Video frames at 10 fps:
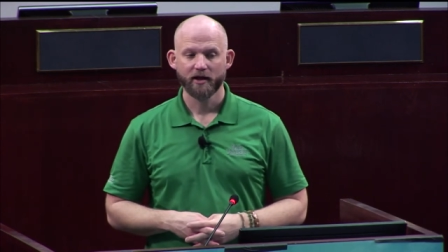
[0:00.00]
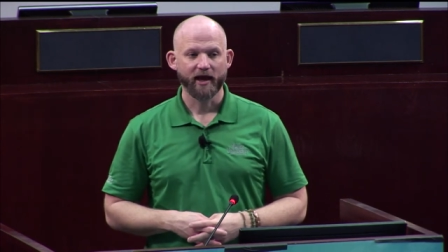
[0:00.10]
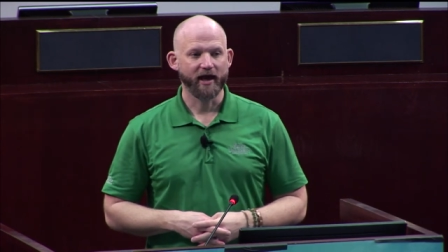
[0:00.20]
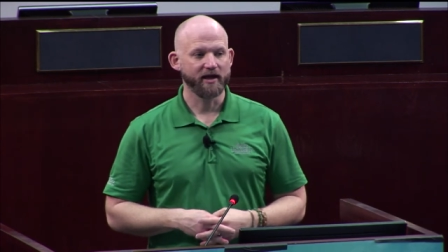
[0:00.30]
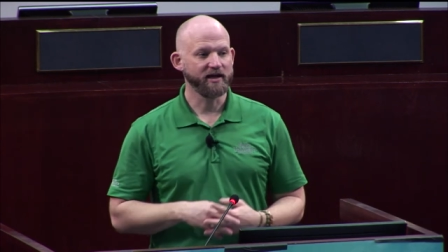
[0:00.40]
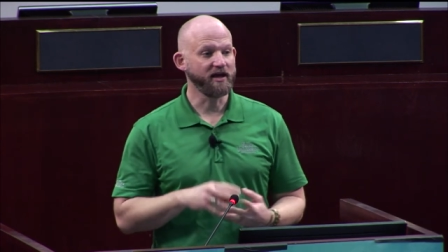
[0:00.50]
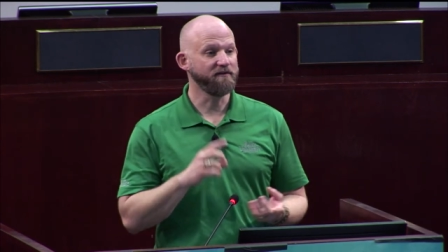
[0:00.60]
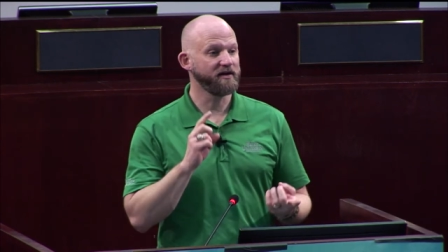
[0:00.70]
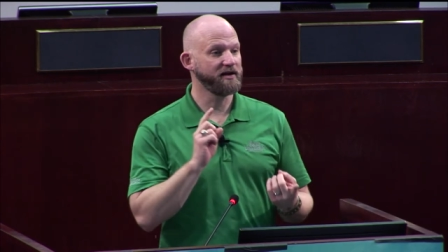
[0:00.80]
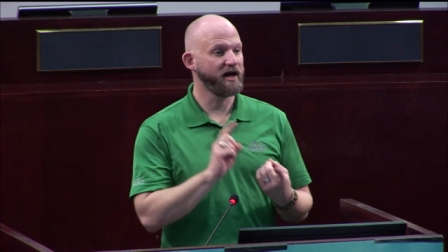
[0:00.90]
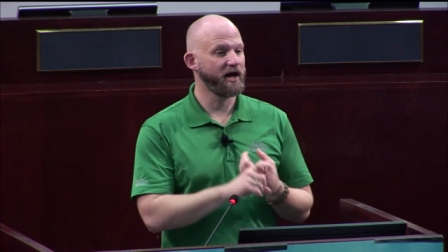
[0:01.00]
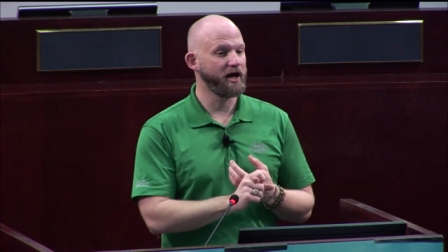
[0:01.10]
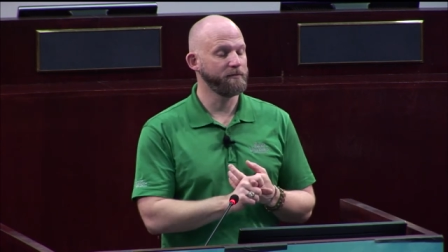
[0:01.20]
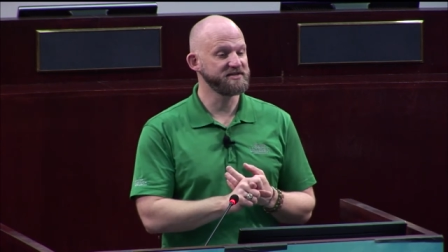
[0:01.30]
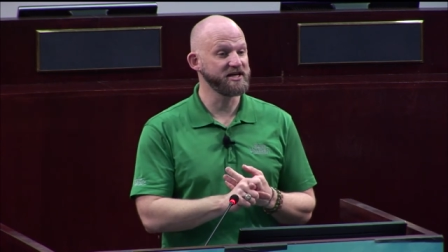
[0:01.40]
And even
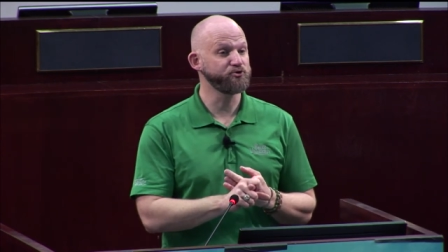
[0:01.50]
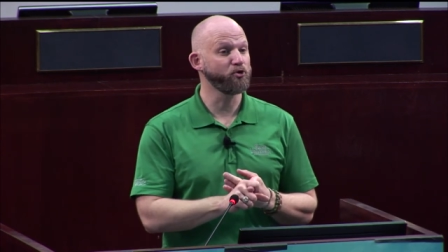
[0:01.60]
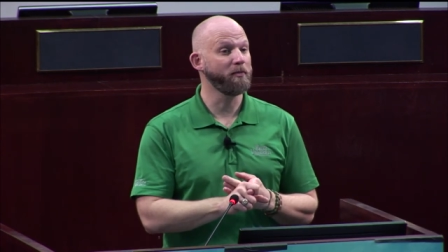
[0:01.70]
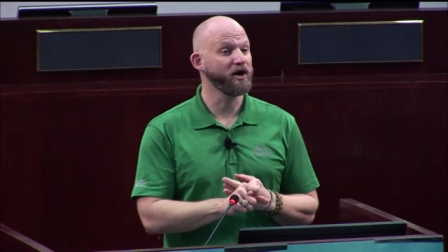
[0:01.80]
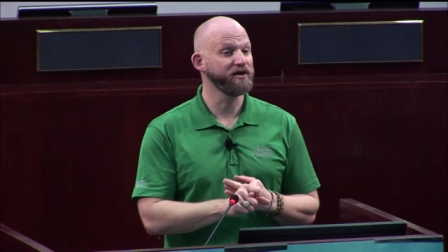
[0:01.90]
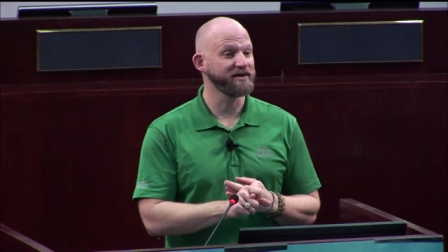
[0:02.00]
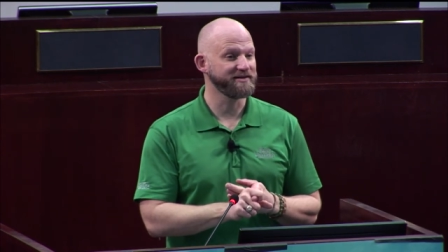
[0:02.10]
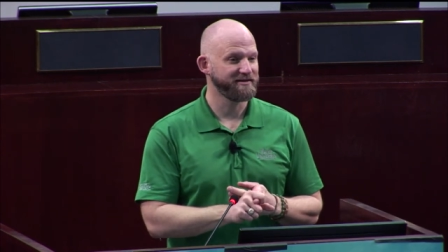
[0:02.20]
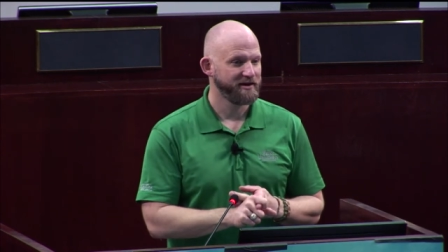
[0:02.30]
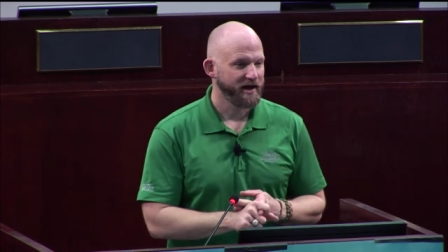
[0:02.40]
um, Central Market